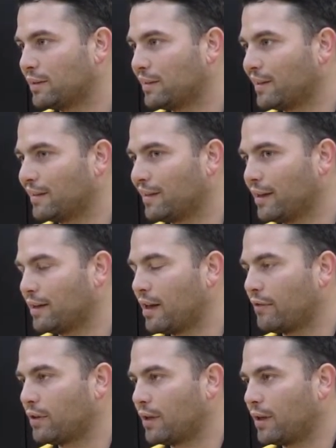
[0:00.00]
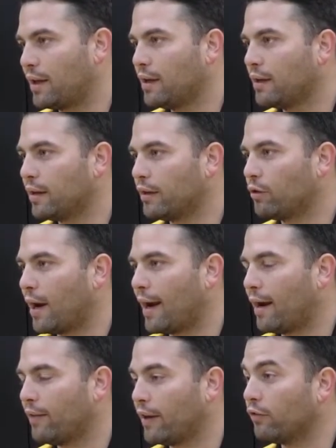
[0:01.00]
16, 17 kids that try
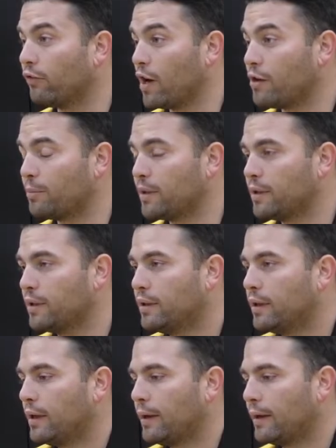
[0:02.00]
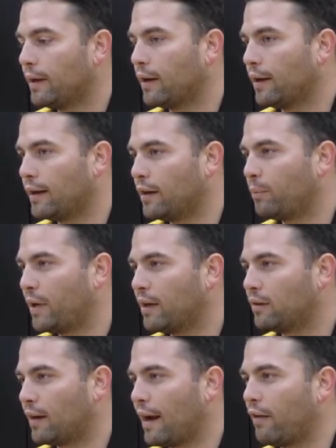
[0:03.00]
out that are freshmen. And it
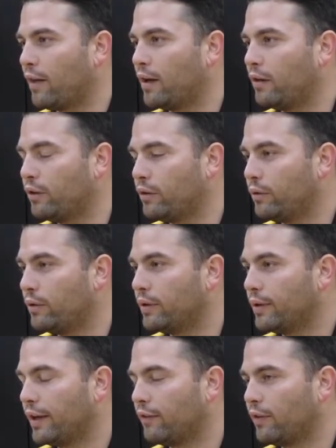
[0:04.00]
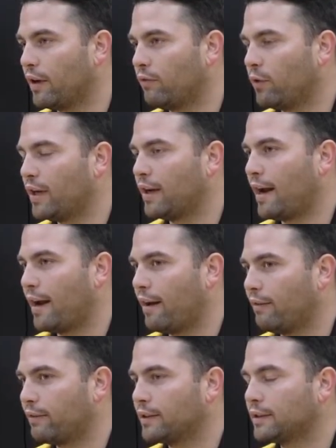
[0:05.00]
depends on how they do. If we can
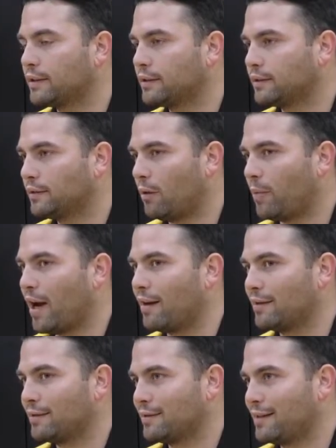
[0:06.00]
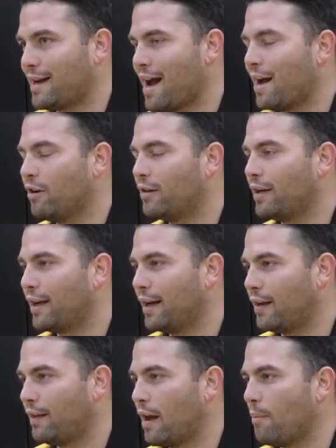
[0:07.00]
have about 9 or
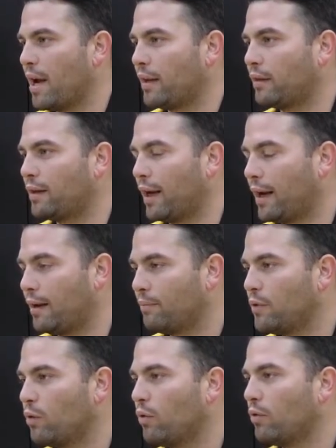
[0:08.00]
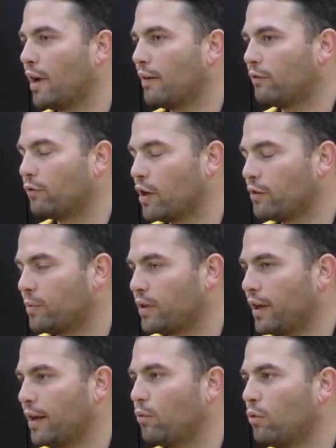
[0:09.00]
10 that make the team, we will have a freshman
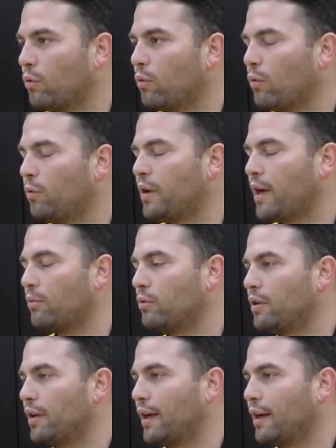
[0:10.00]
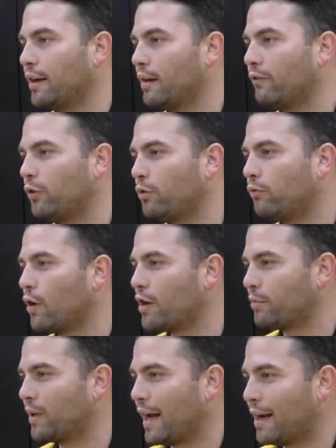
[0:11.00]
team. We'll be able to get in a few
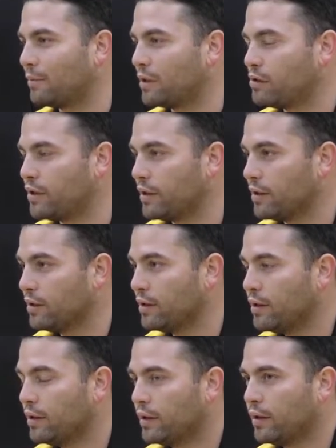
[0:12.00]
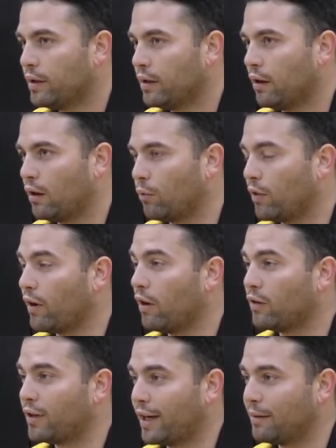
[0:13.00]
freshman games this year with
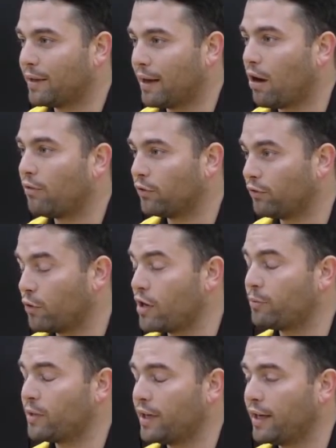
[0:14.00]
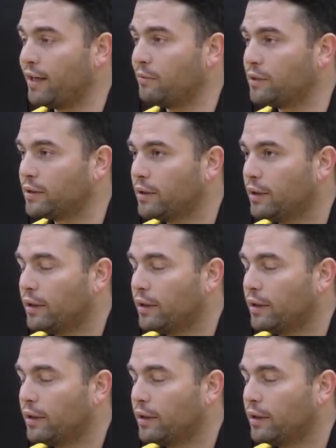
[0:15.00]
other teams that offer freshman teams.